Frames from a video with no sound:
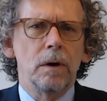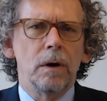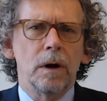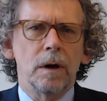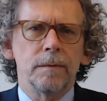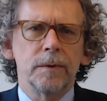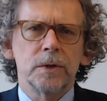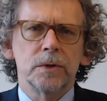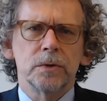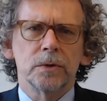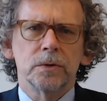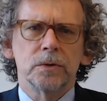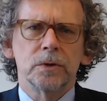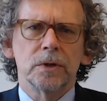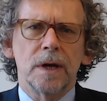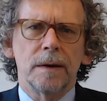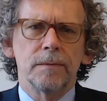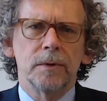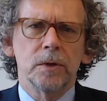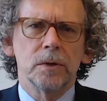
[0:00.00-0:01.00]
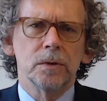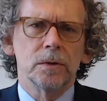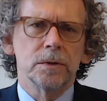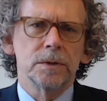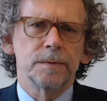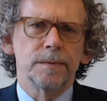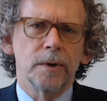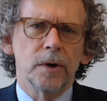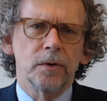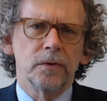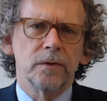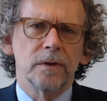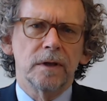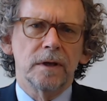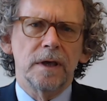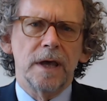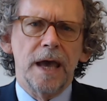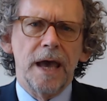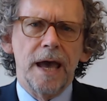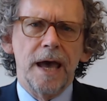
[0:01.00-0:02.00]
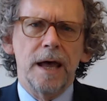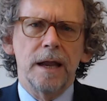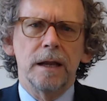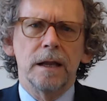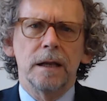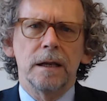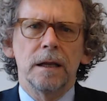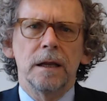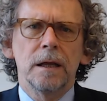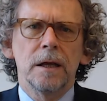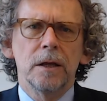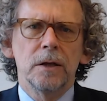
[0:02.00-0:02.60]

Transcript: arbitral tribunals both can and